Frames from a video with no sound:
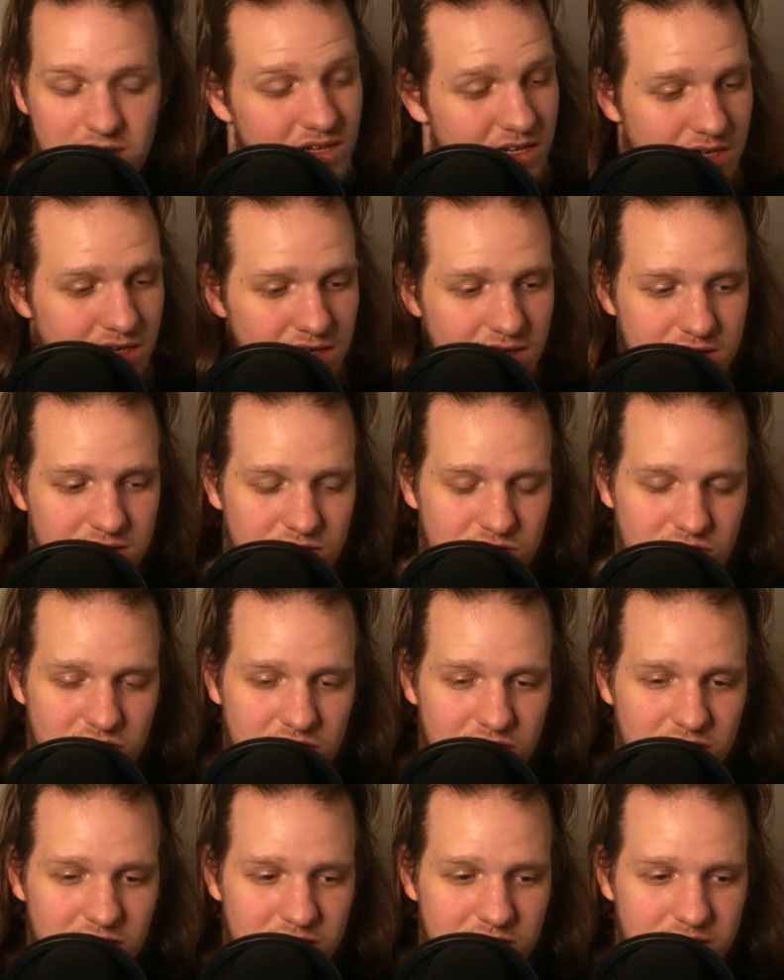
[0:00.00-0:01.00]
and
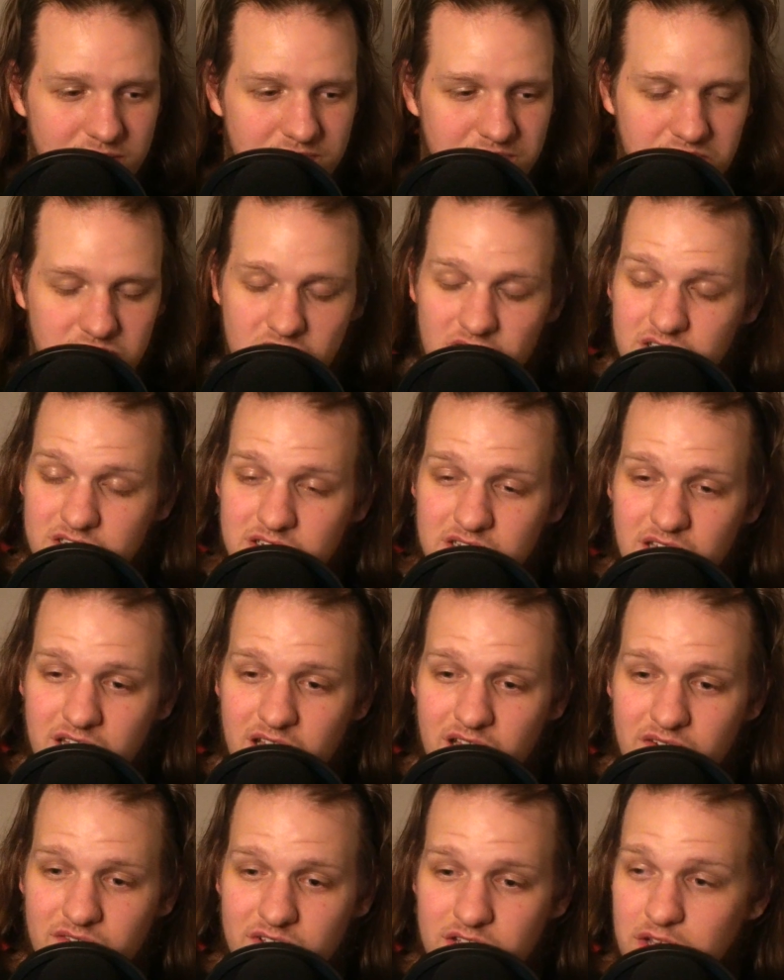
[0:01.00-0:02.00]
she doesn't
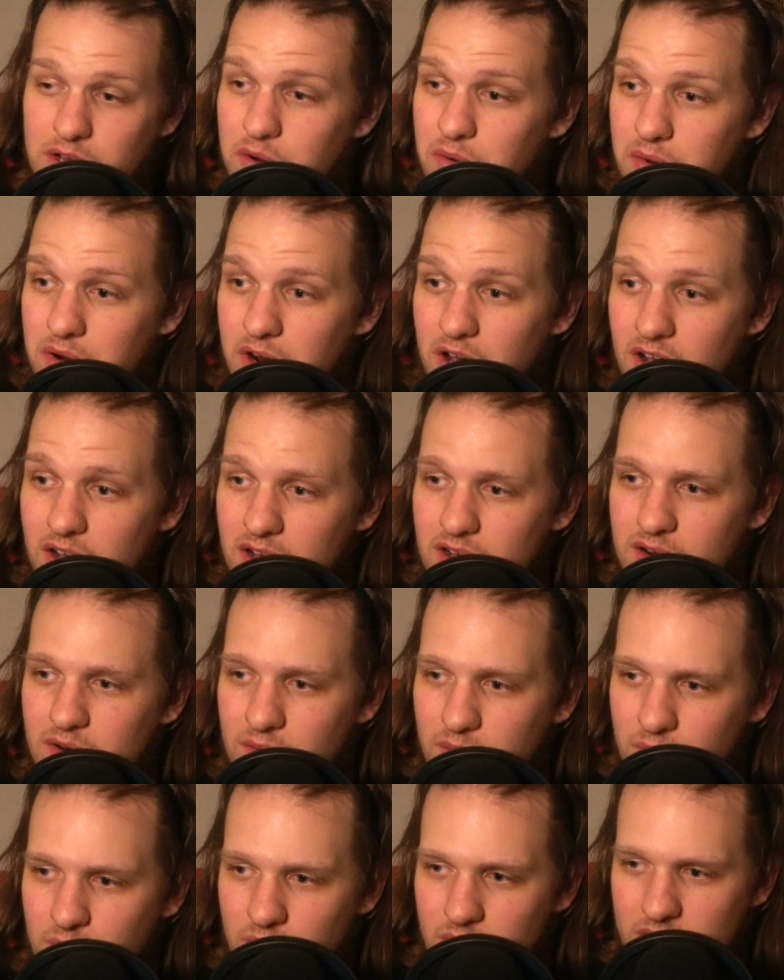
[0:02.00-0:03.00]
have it going
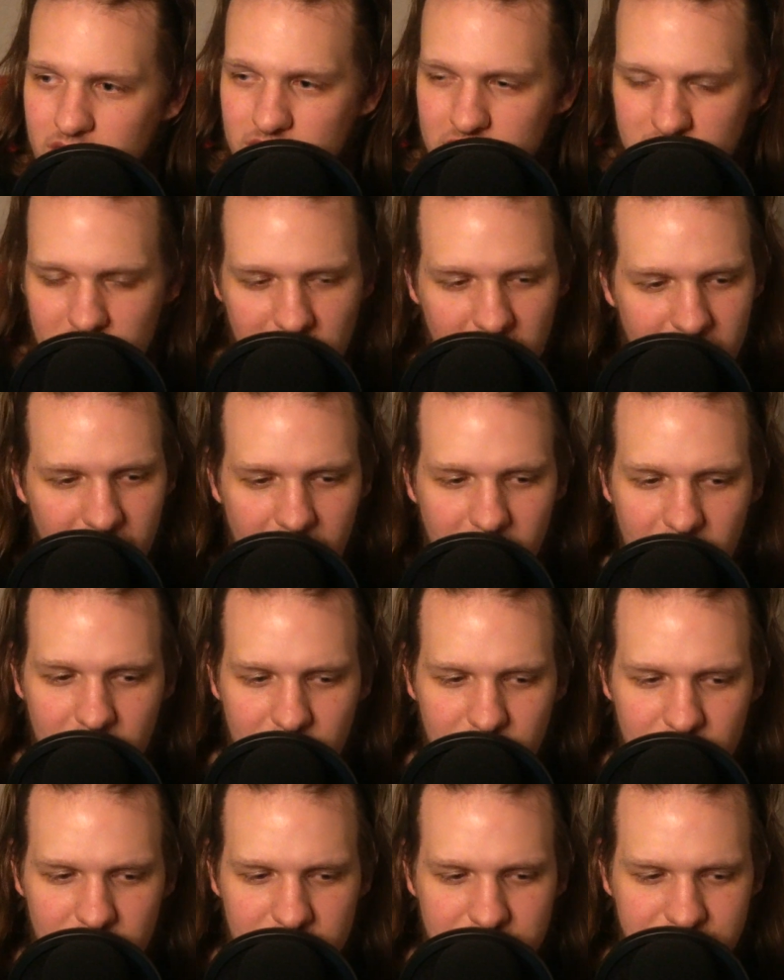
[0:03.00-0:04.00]
on when it's already out
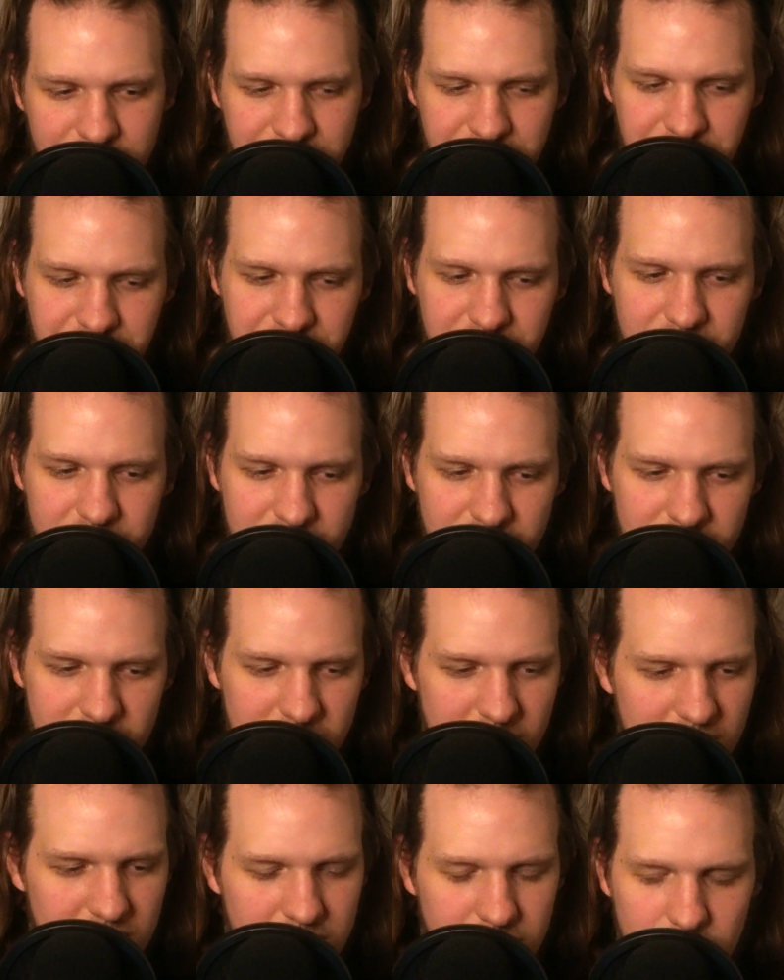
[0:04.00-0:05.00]
of her.
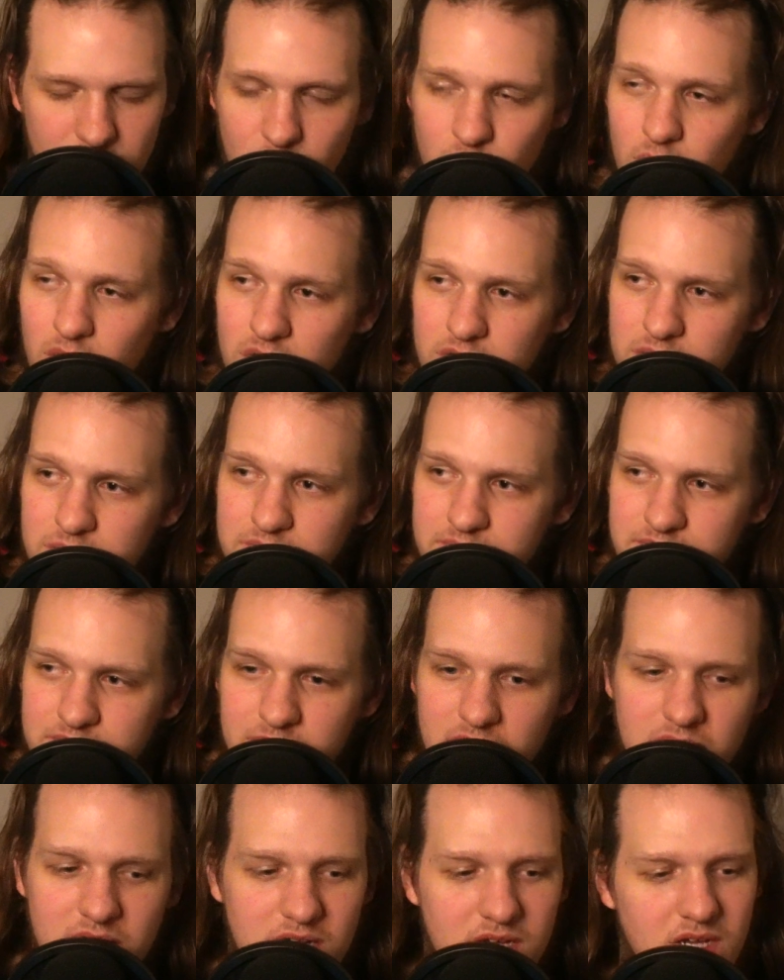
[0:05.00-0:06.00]
You're welcome.
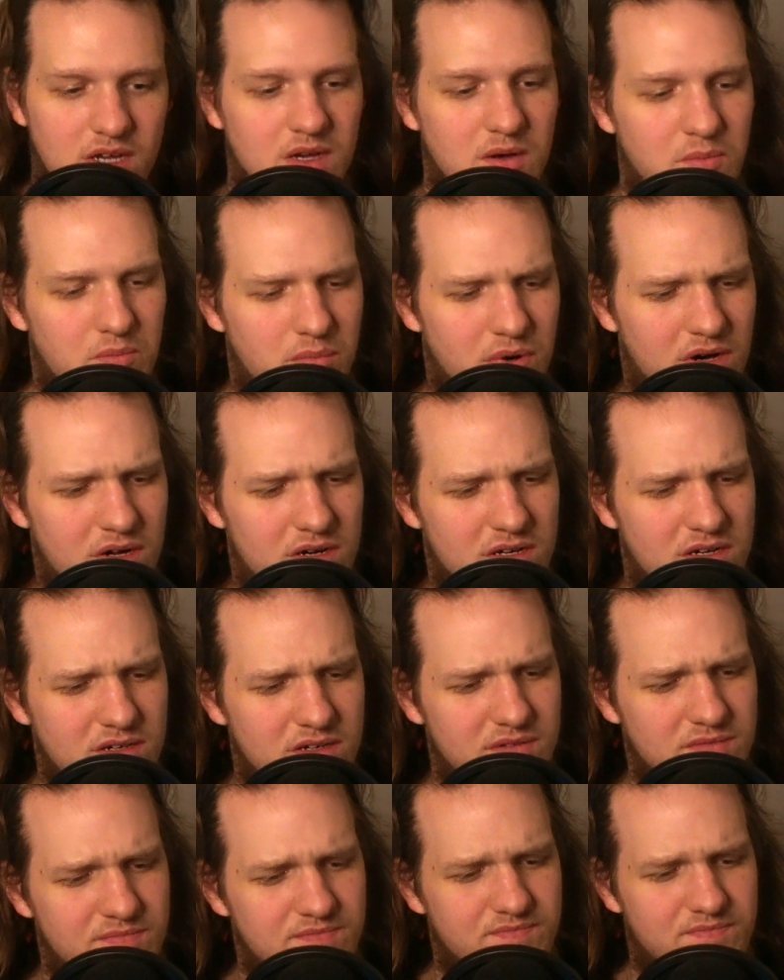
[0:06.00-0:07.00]
But
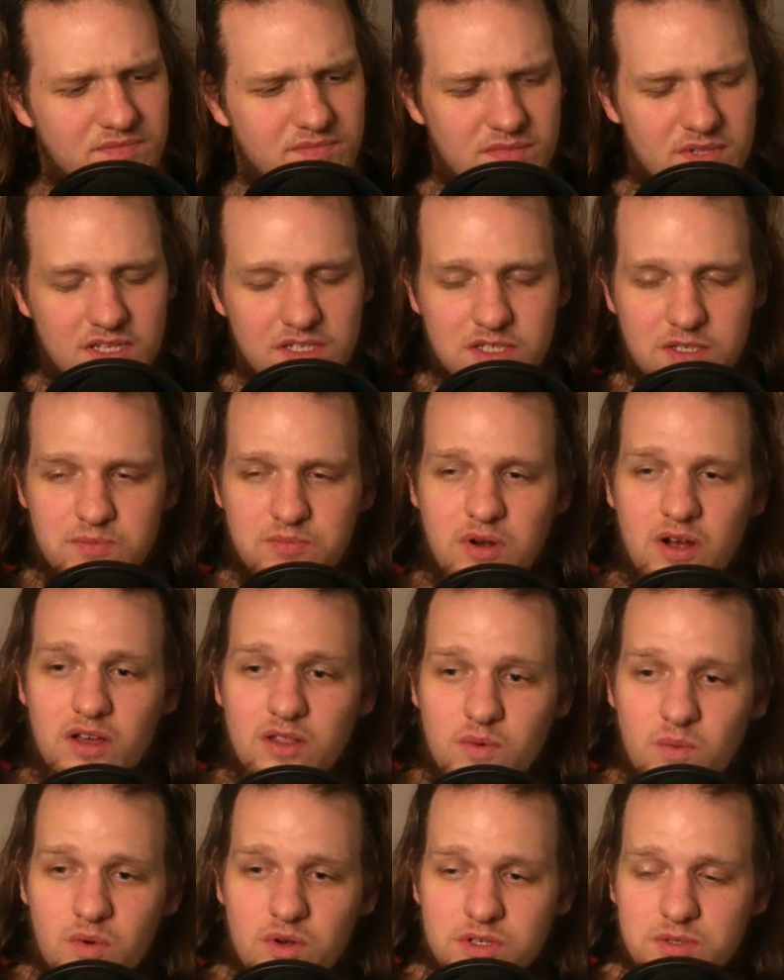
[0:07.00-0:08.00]
this is probably
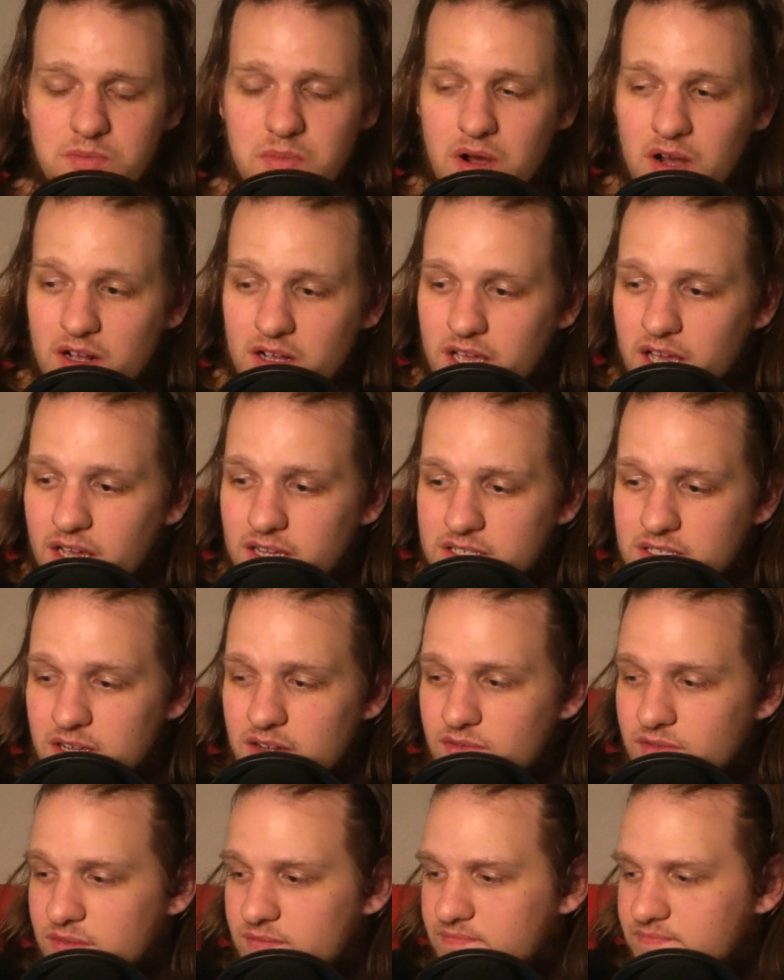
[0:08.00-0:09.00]
the worst podcast
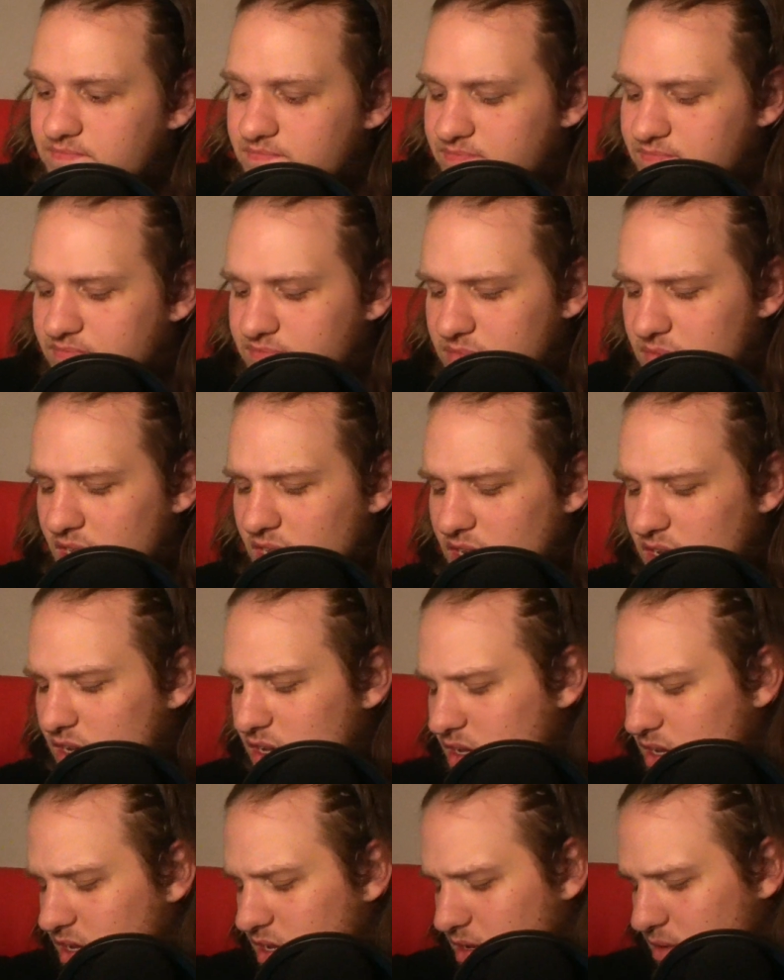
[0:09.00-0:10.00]
ever.
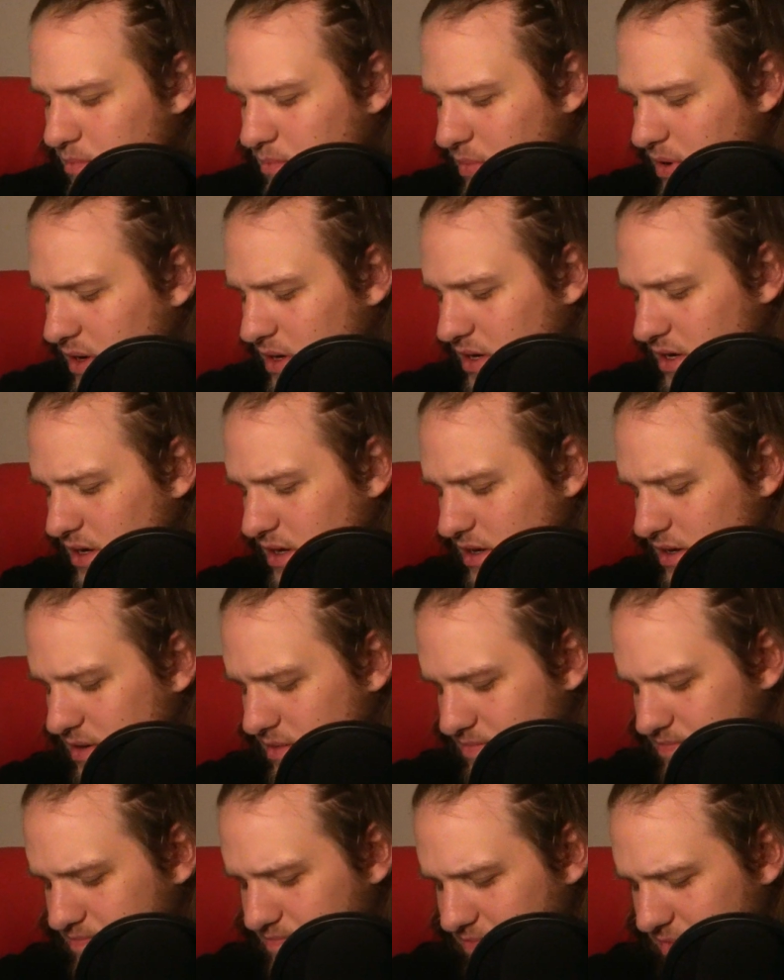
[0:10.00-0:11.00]

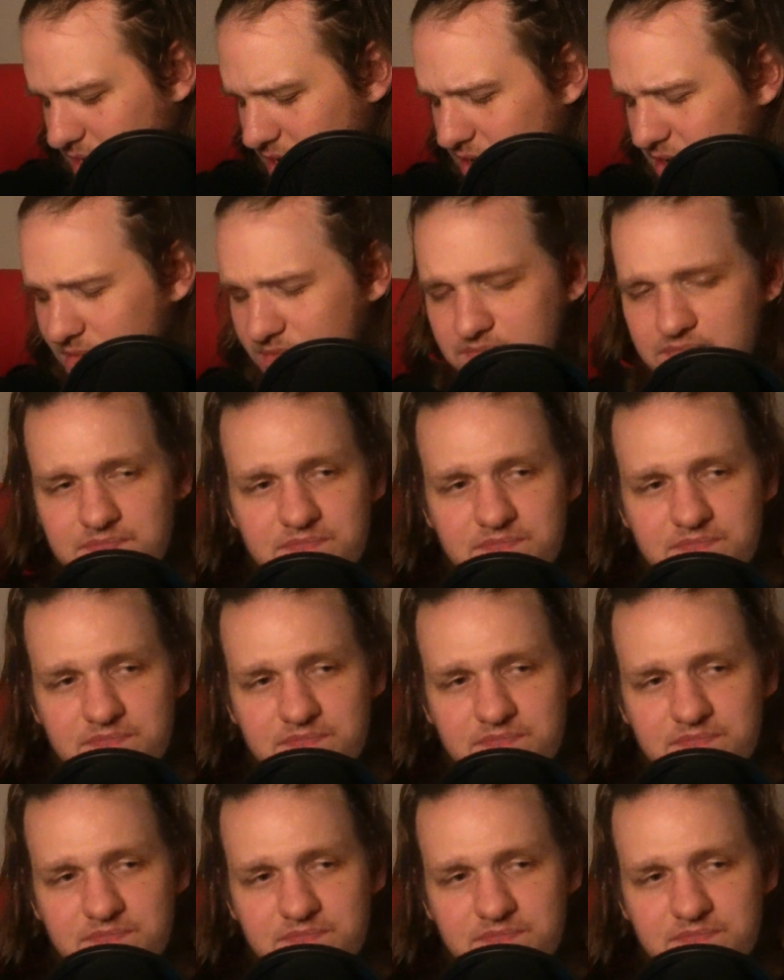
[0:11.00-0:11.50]
But yeah.